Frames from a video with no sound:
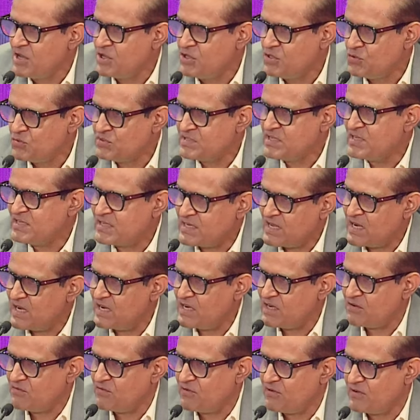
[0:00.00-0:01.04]
using
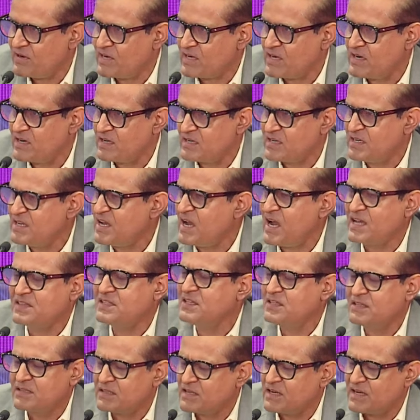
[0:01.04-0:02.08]
talent of our country, I
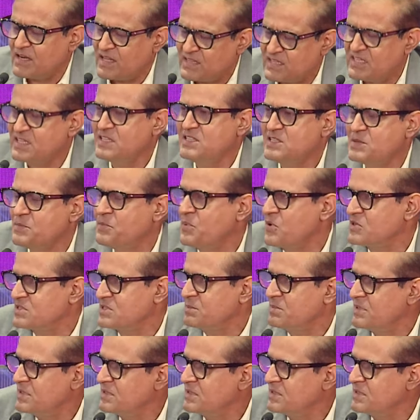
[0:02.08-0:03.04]
think nothing is impossible.